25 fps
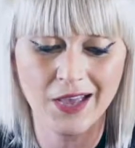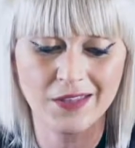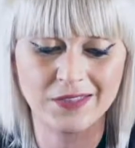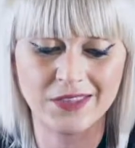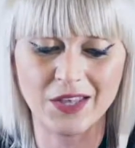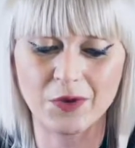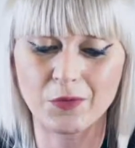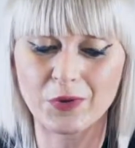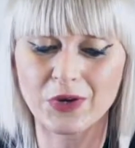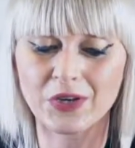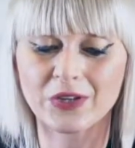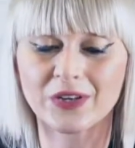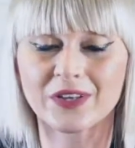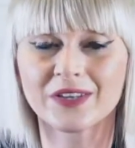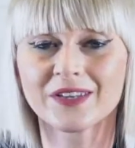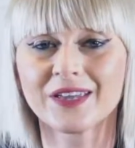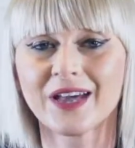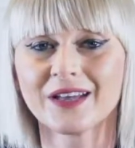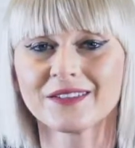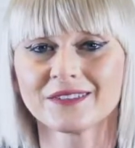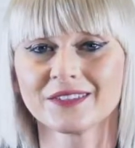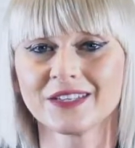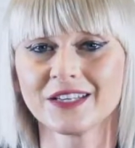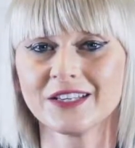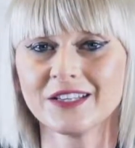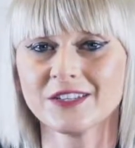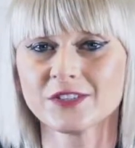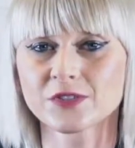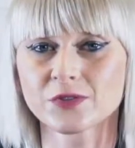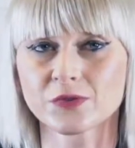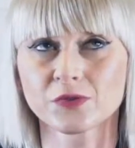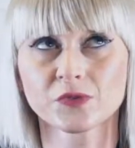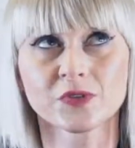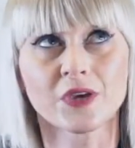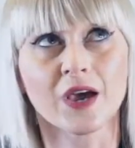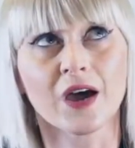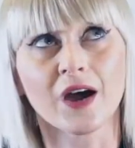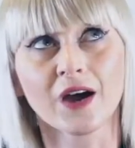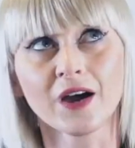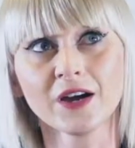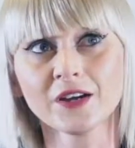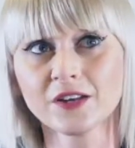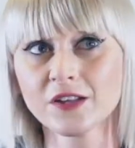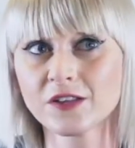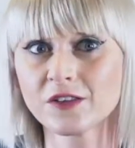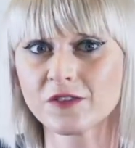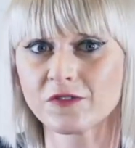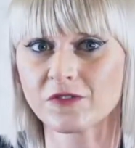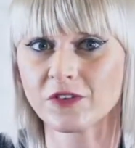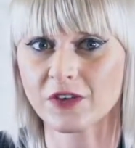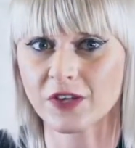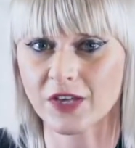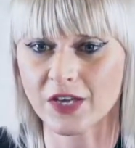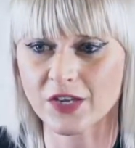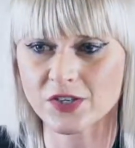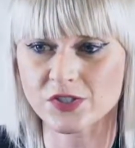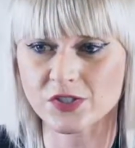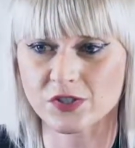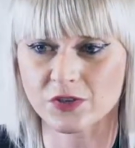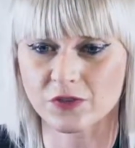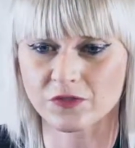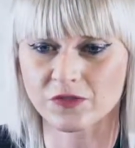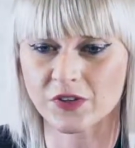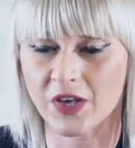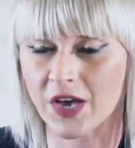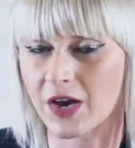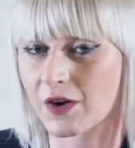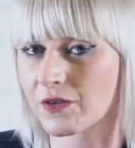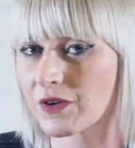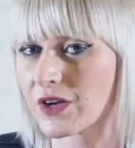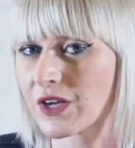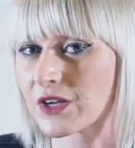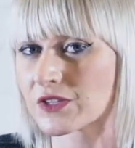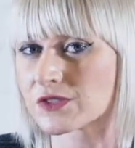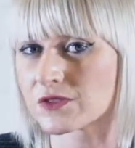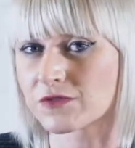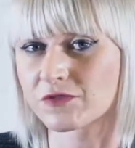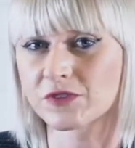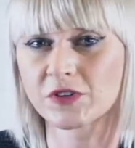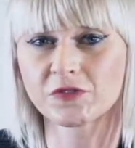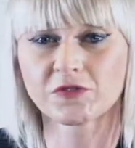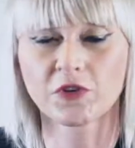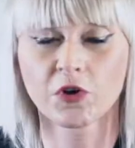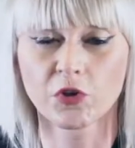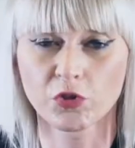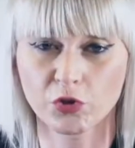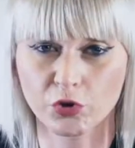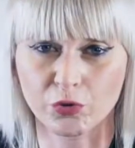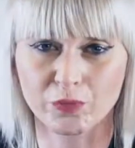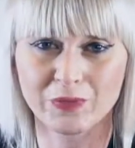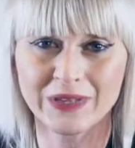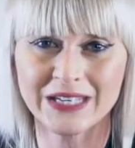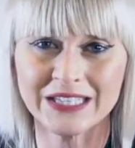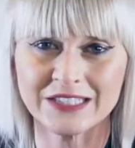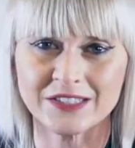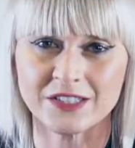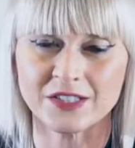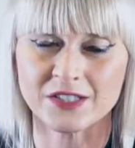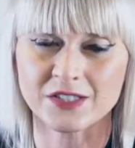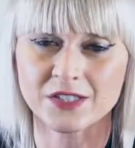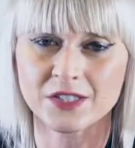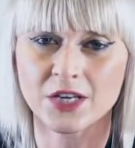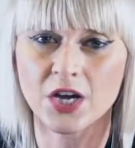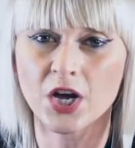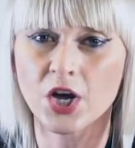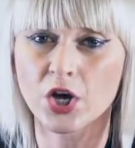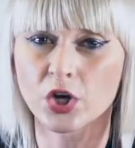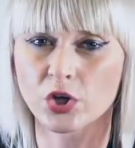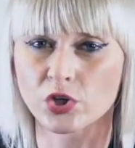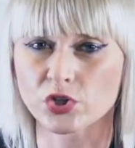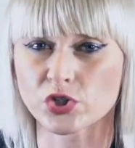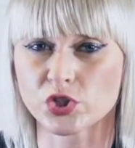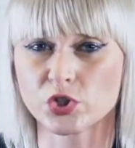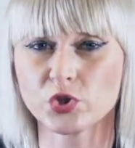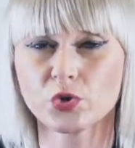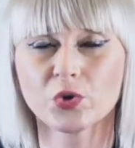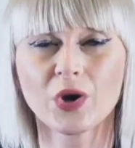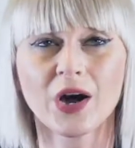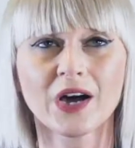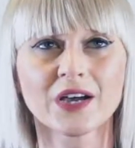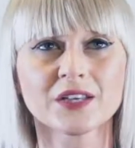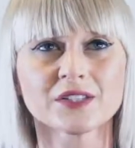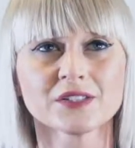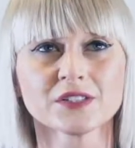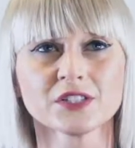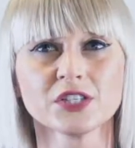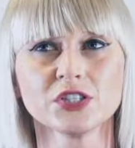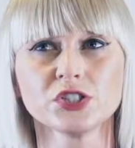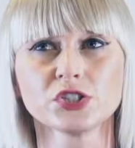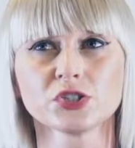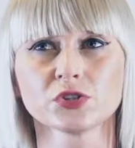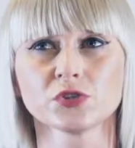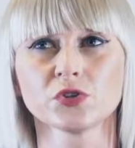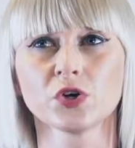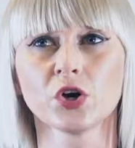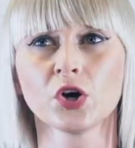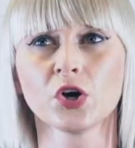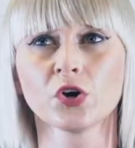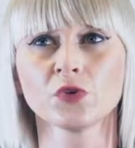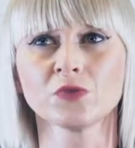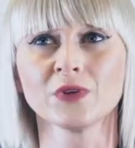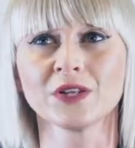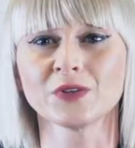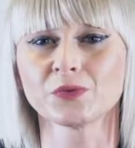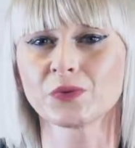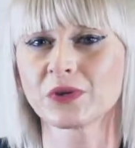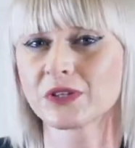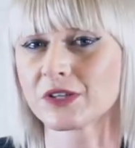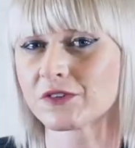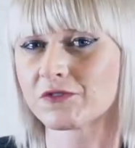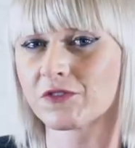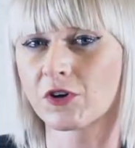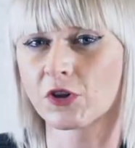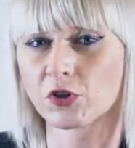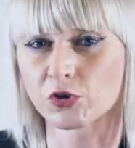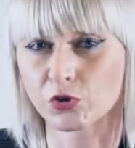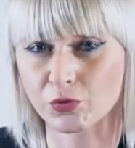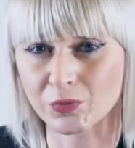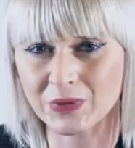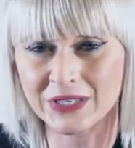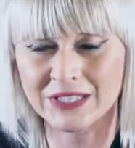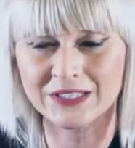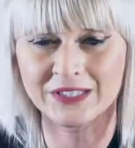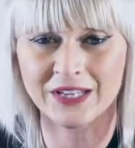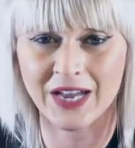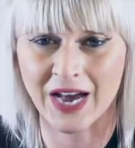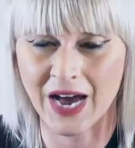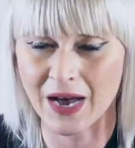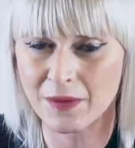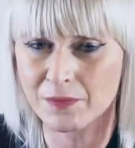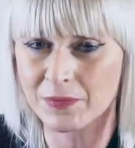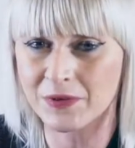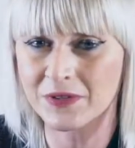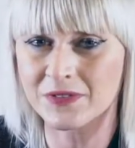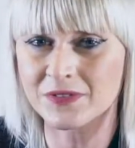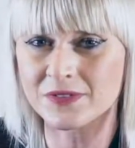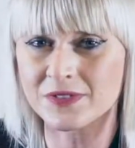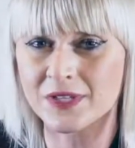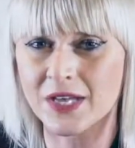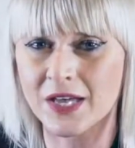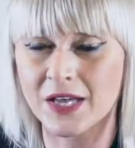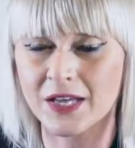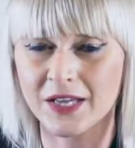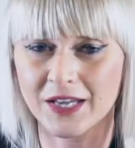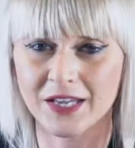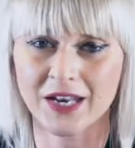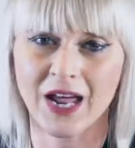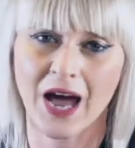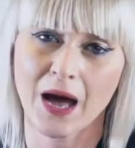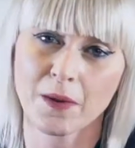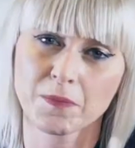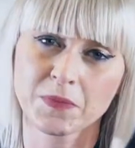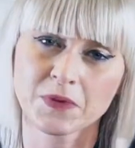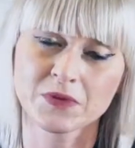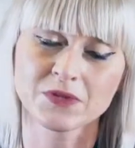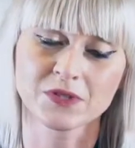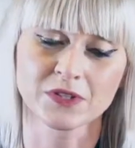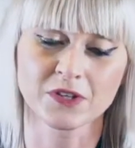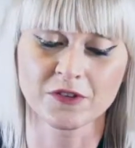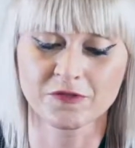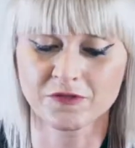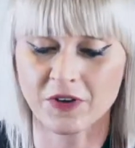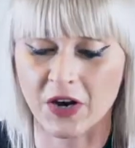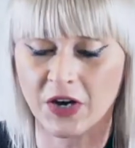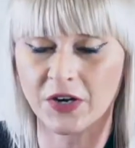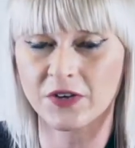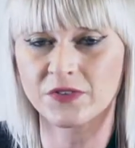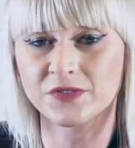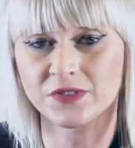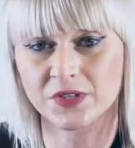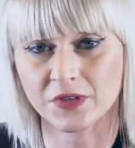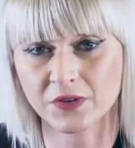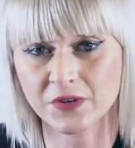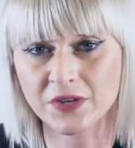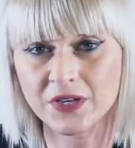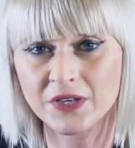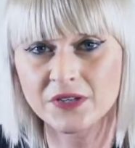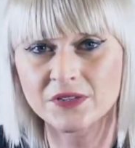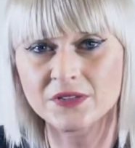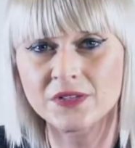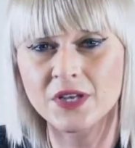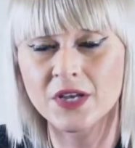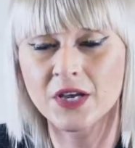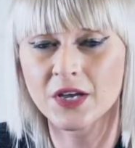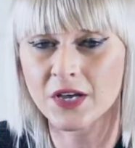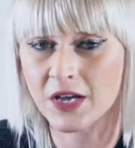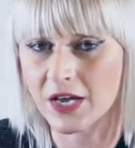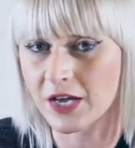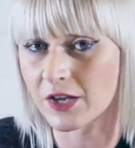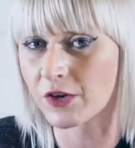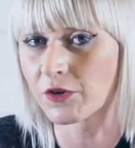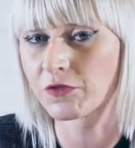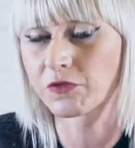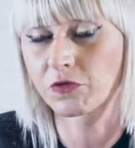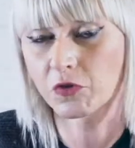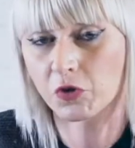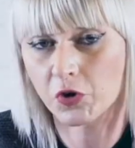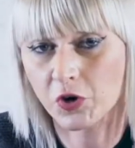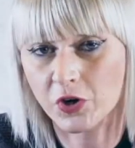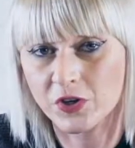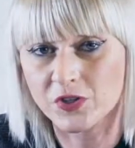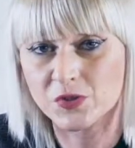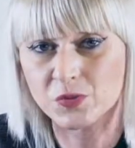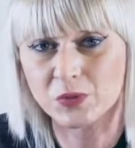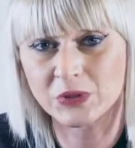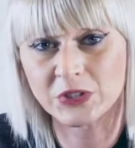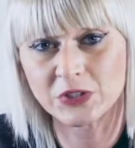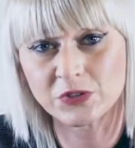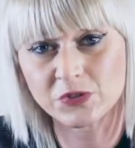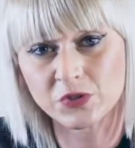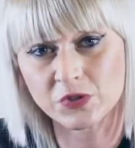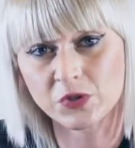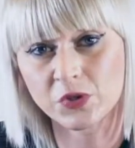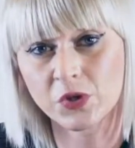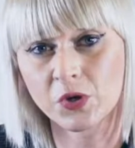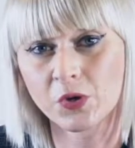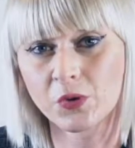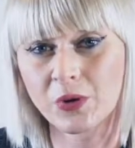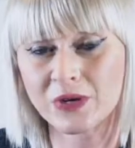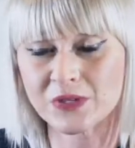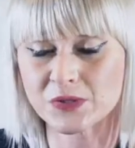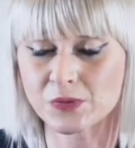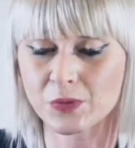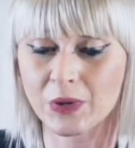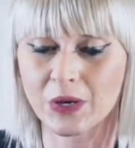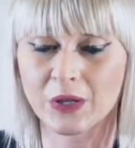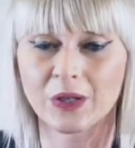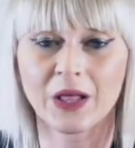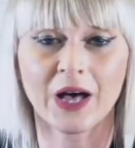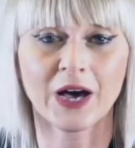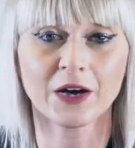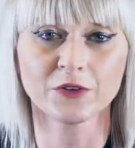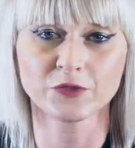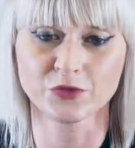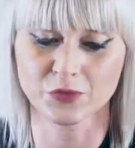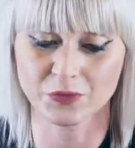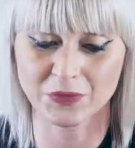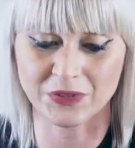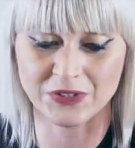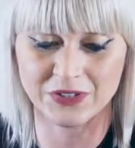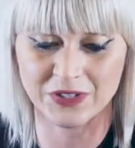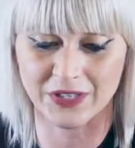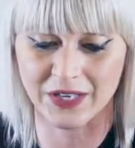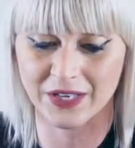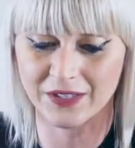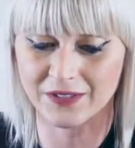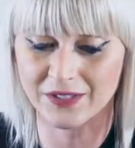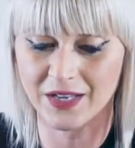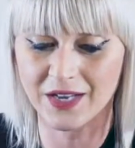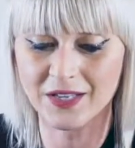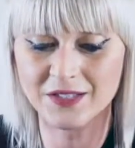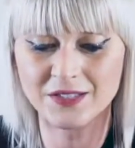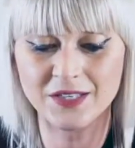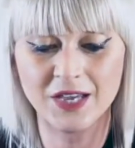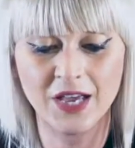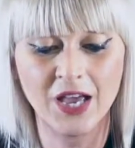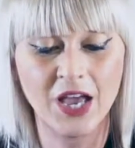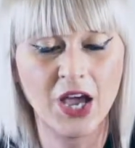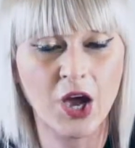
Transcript: Then we're going to get into the identification of the areas of the vulnerabilities, because you guys need to know that when the vulnerability happens, it happens in the various areas, and of course we need to know as well how to mitigate that.